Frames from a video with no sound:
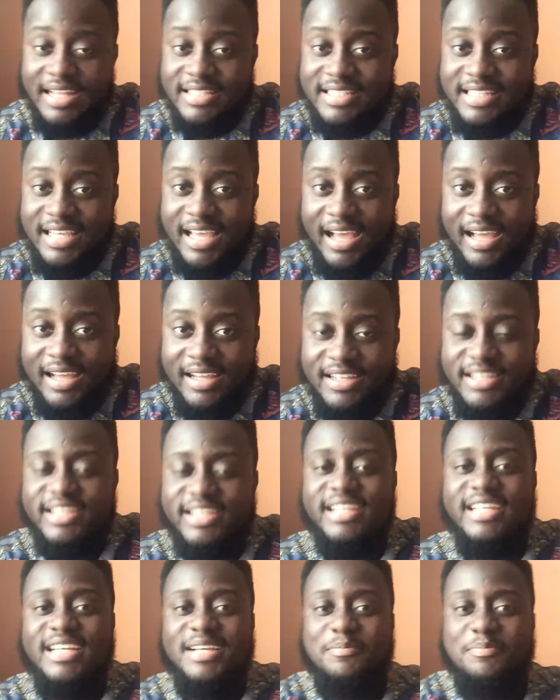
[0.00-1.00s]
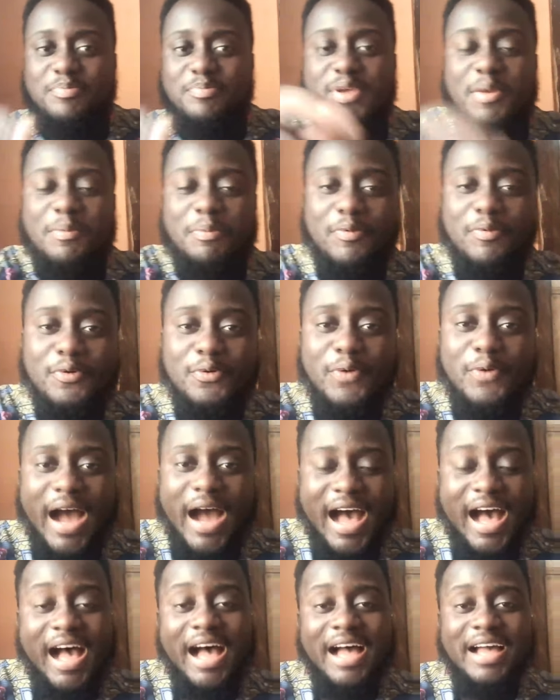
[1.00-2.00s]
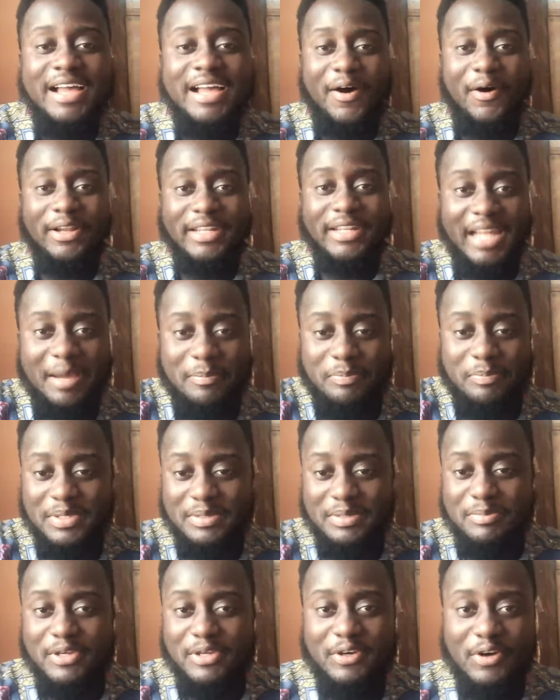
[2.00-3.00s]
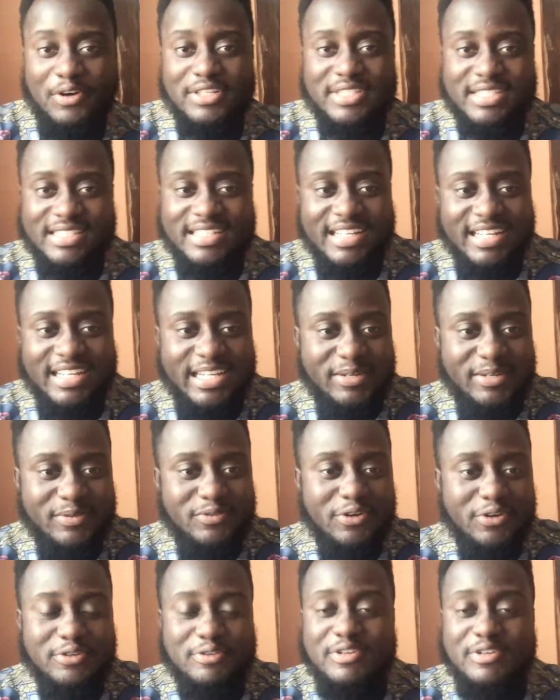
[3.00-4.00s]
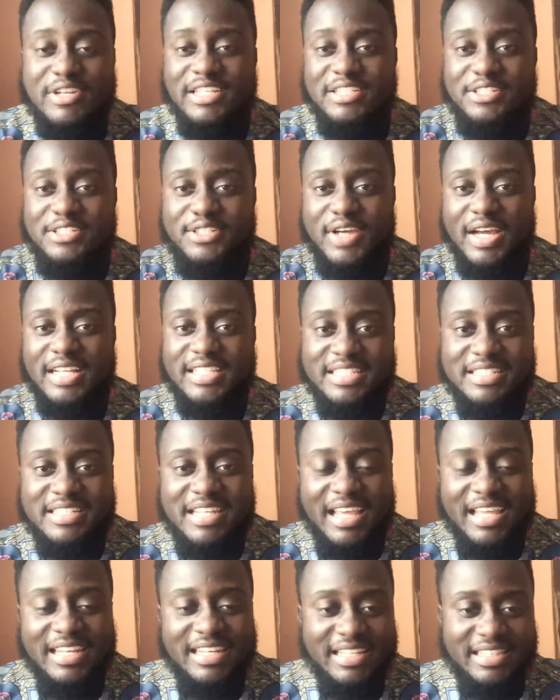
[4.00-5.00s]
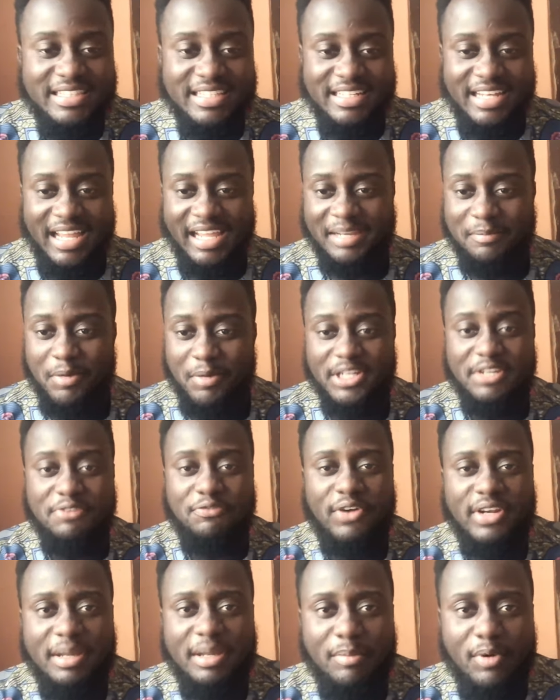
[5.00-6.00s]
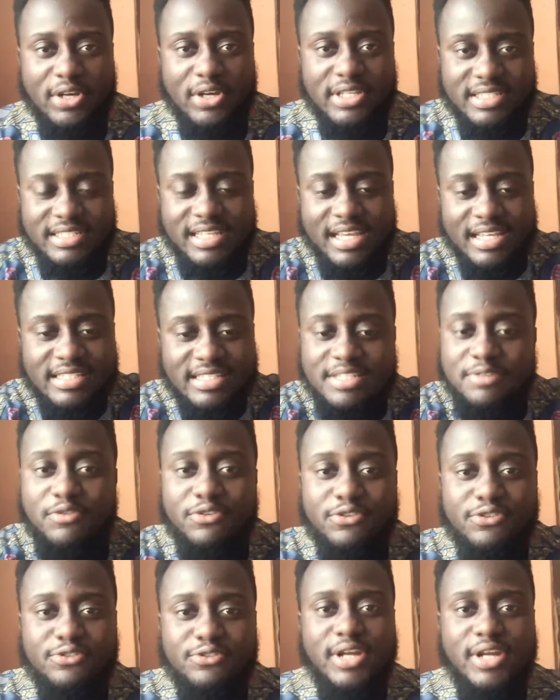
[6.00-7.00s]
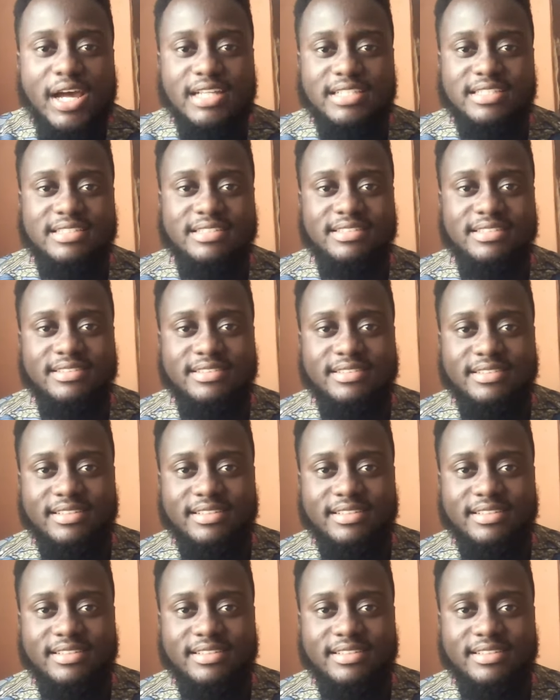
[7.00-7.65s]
Atia, people are unhappy because he will not do the usual thing, anything like money for the boys. Yes, he won't do that.